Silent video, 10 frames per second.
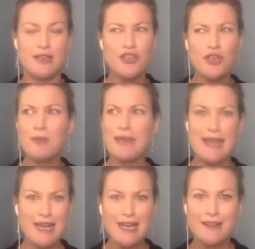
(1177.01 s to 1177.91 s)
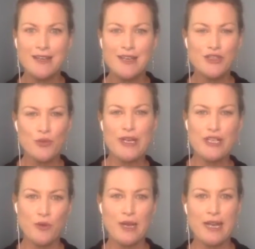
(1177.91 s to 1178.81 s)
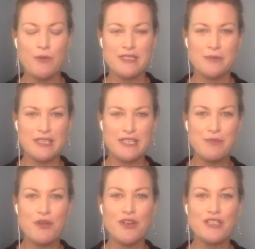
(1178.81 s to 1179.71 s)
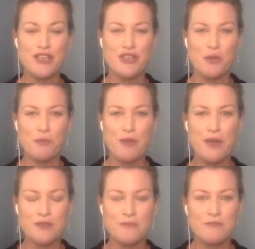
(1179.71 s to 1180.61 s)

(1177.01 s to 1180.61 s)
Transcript: And you can be hitting 2020 with some experience under your belt.